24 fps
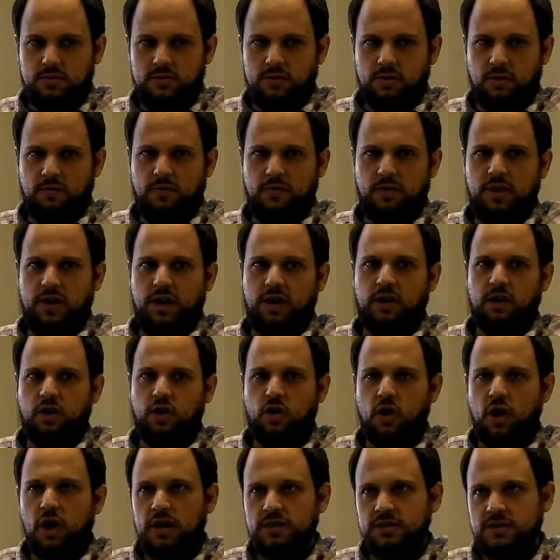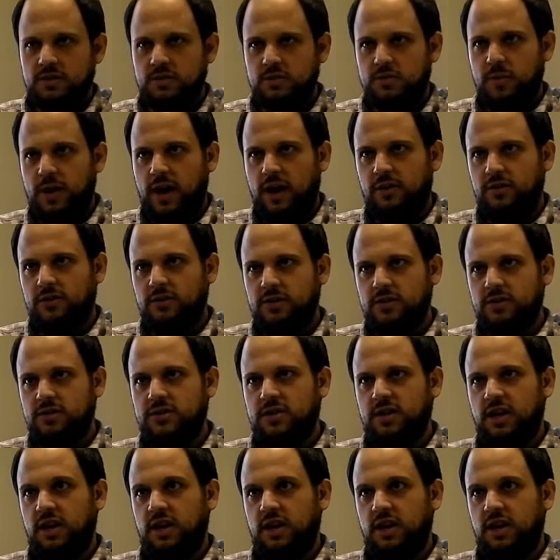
sort of think across these boundaries